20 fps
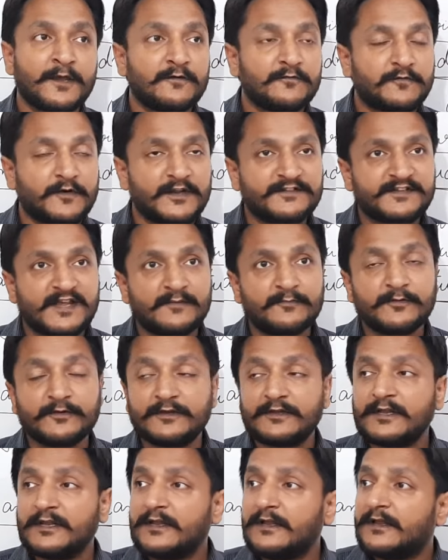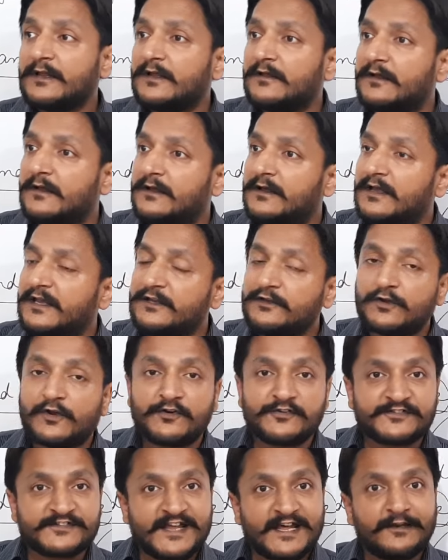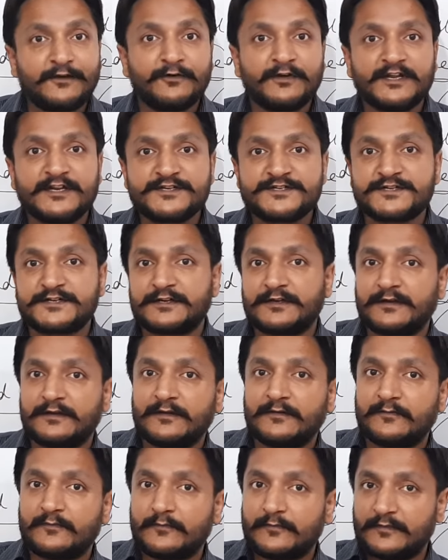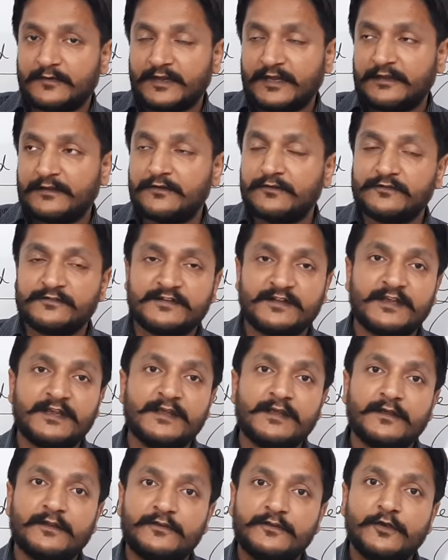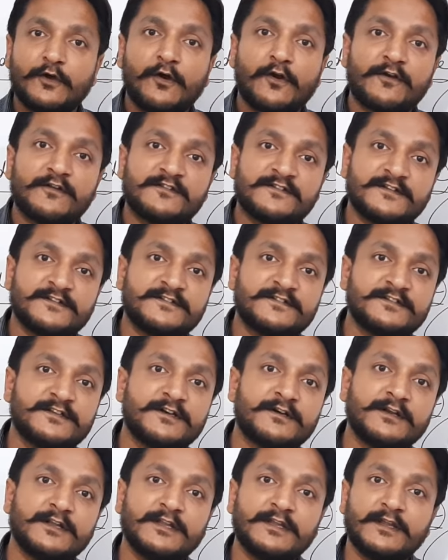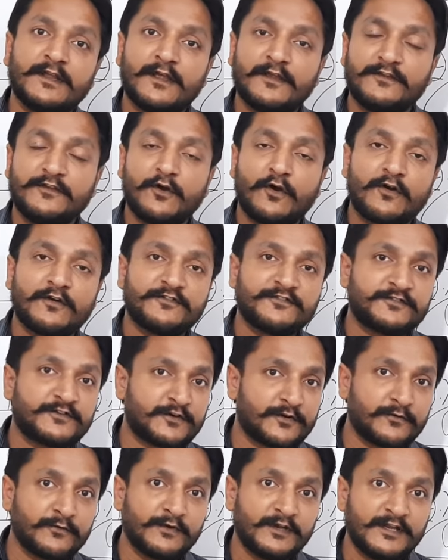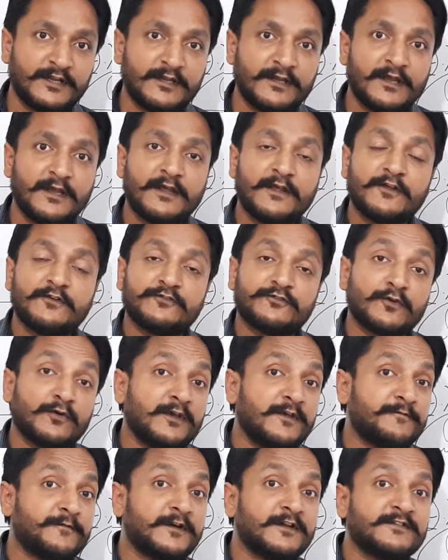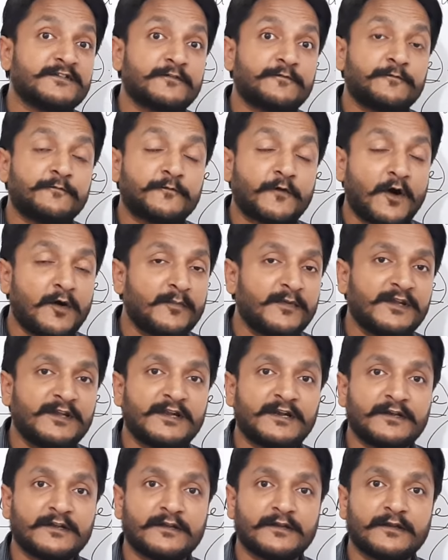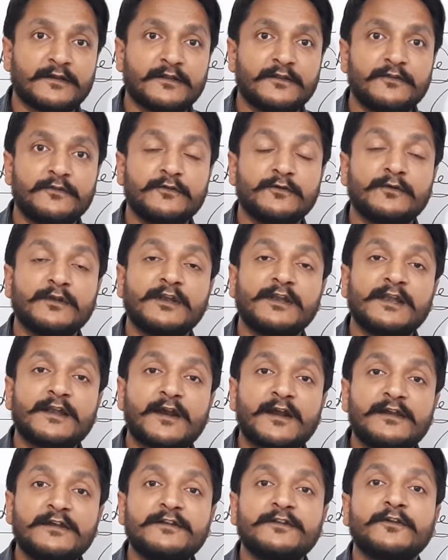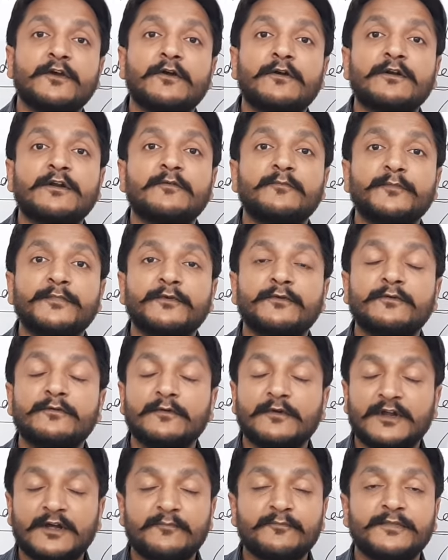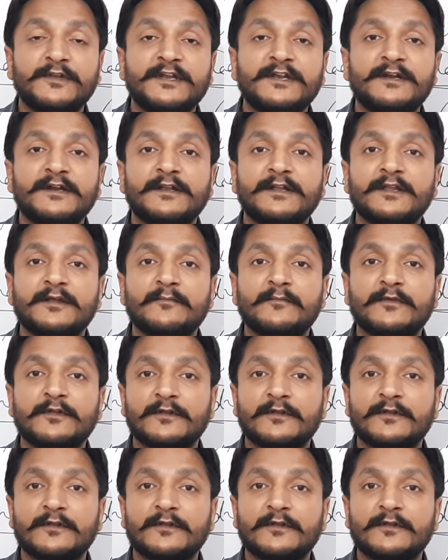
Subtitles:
For example, in your salutation, like you say, yours sincerely, yours truly. So if it is a formal letter, you will write your complete name.